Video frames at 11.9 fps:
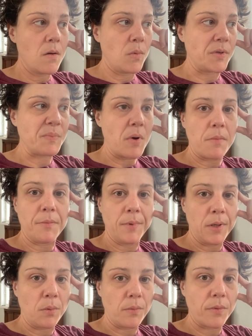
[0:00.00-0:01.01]
was
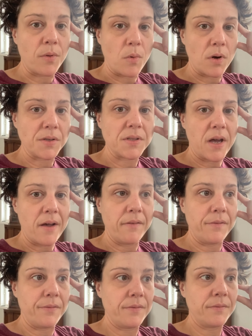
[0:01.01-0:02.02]
probably the worst
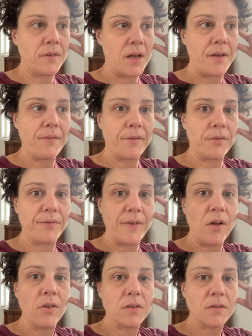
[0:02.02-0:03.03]
I have ever
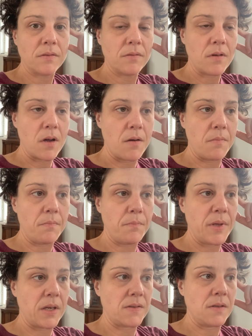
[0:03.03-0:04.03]
felt,
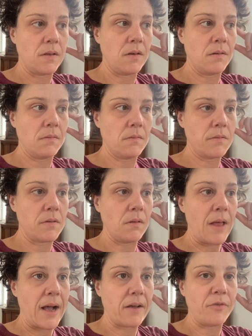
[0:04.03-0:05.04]
because the
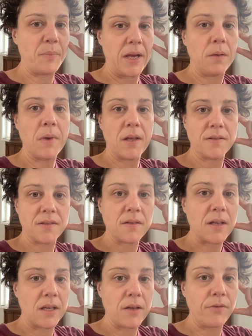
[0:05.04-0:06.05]
lack of pain meds that
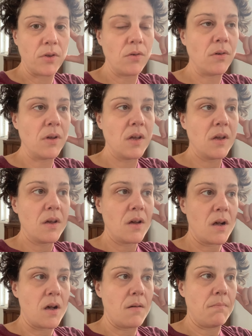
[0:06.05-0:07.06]
they give you.
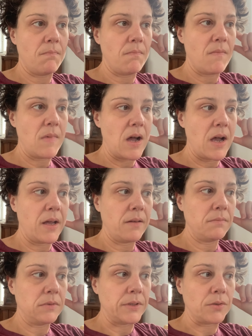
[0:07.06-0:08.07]
I
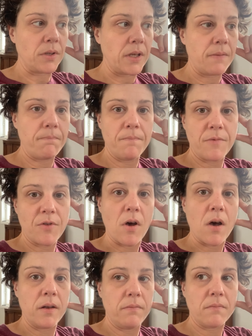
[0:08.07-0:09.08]
literally
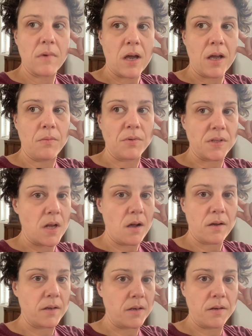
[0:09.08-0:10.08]
thought I was
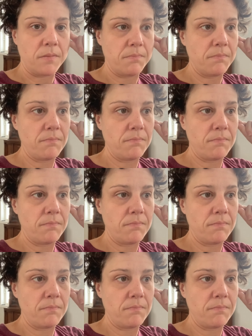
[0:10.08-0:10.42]
not gonna